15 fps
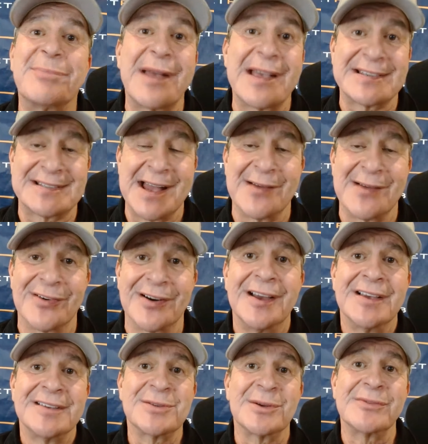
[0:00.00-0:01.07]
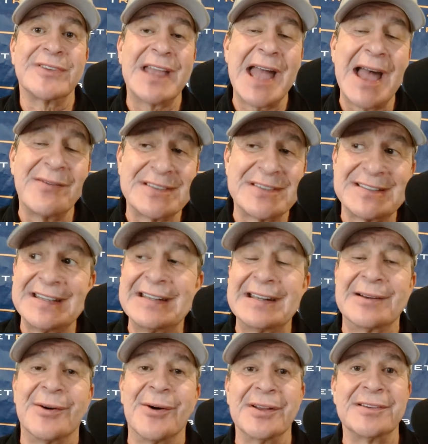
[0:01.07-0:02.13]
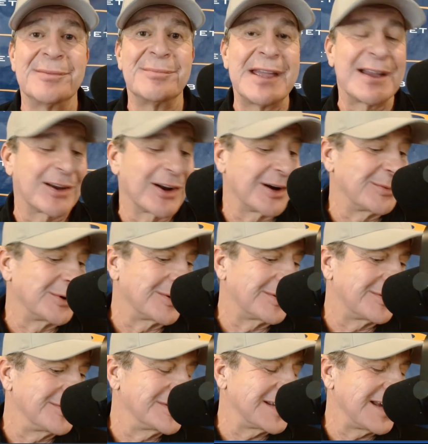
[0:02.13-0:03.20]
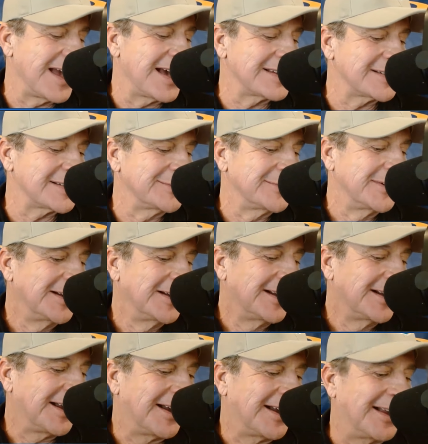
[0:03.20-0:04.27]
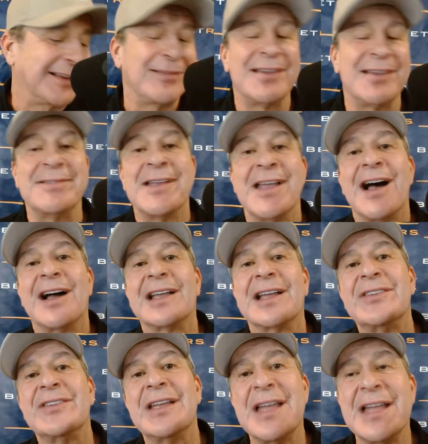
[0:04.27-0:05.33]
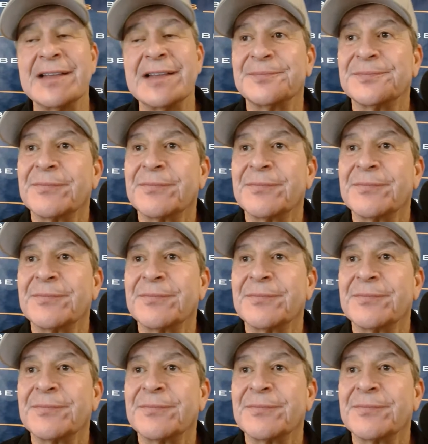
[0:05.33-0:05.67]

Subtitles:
best ever. So if you haven't seen it, On Demand, Curb Your Enthusiasm, and I'll give you a hint.